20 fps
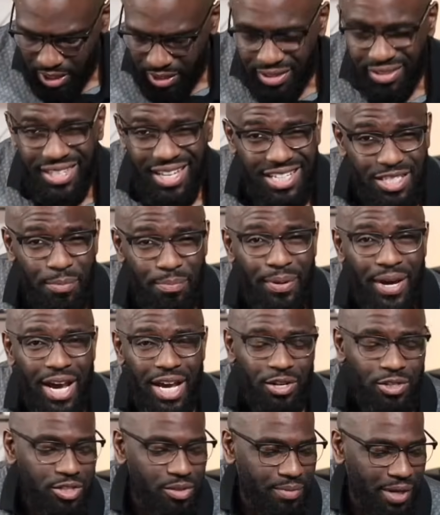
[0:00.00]
that's a
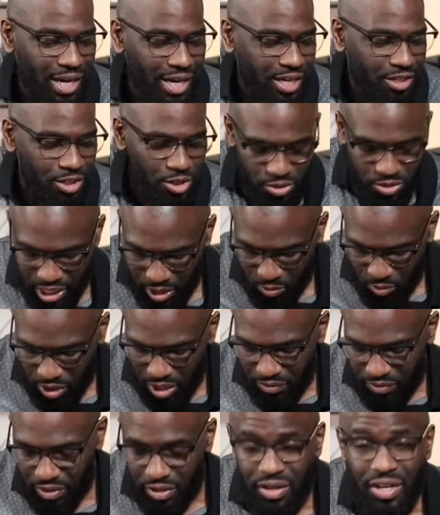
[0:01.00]
pattern to me. I can use that
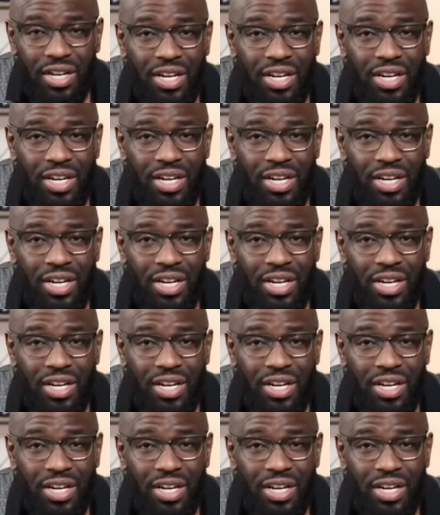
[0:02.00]
wherever.